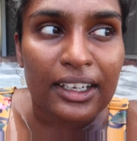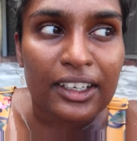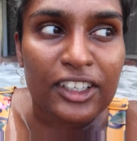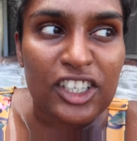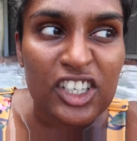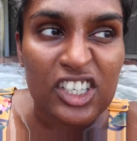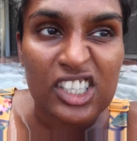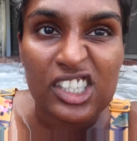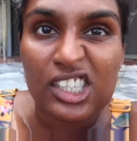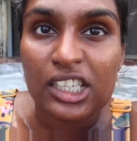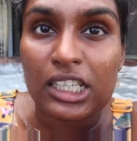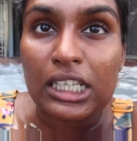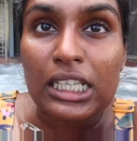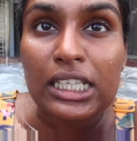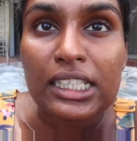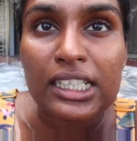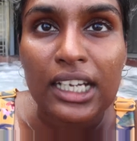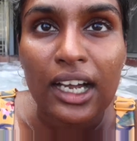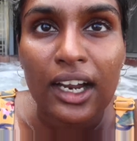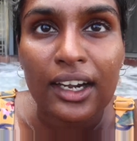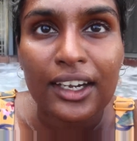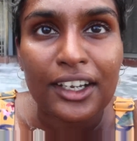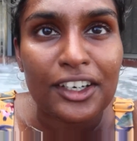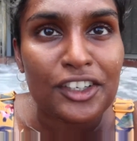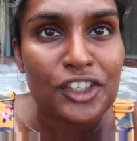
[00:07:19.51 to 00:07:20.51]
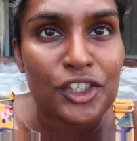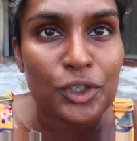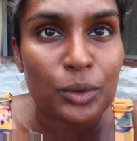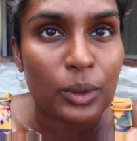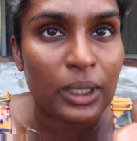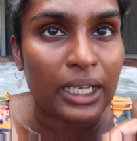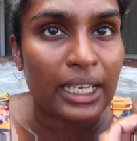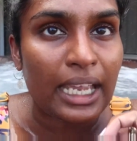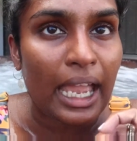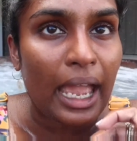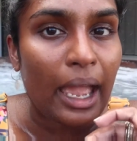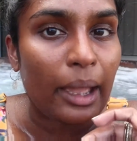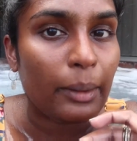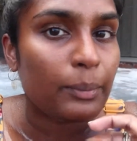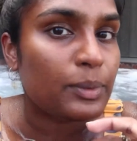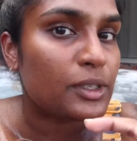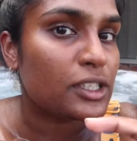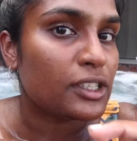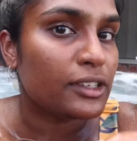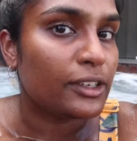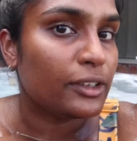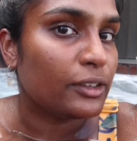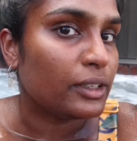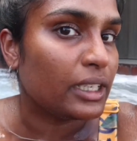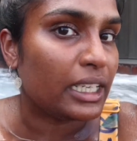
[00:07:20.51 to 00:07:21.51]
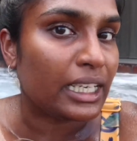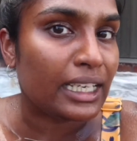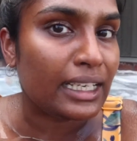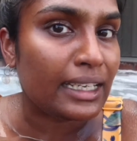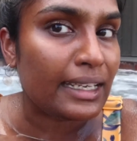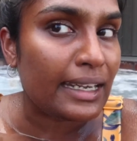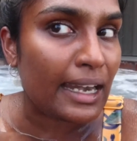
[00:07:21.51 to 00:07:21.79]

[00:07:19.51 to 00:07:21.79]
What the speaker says: Just sitting down and doing absolutely